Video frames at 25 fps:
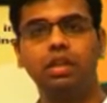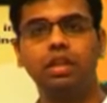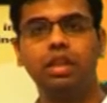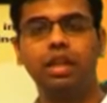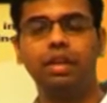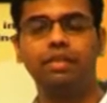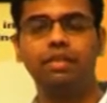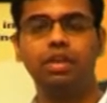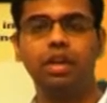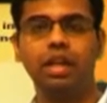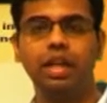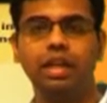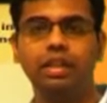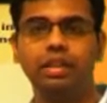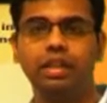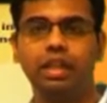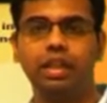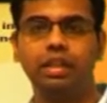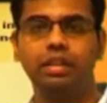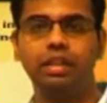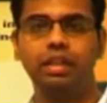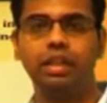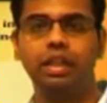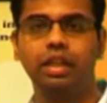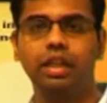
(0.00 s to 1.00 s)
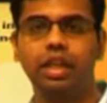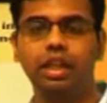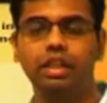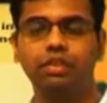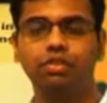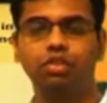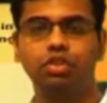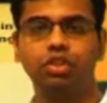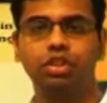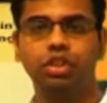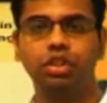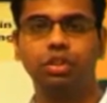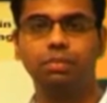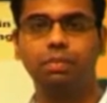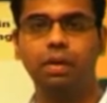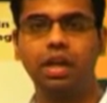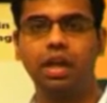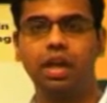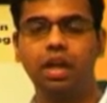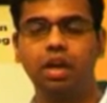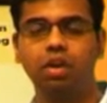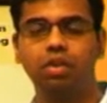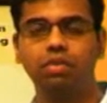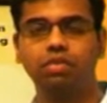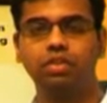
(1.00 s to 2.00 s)
they were net sellers in index futures
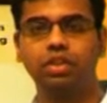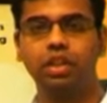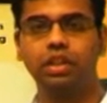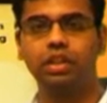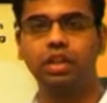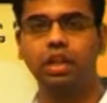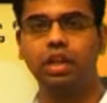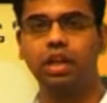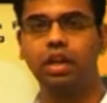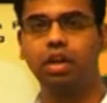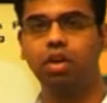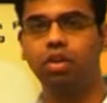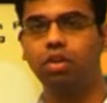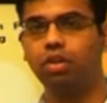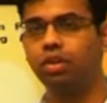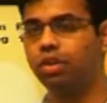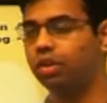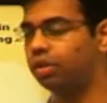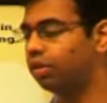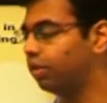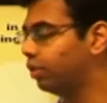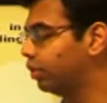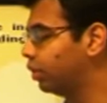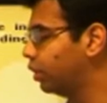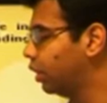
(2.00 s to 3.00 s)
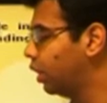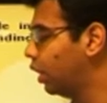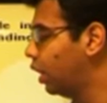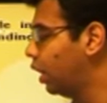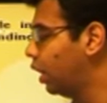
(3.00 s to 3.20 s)
by around 600 odd crores.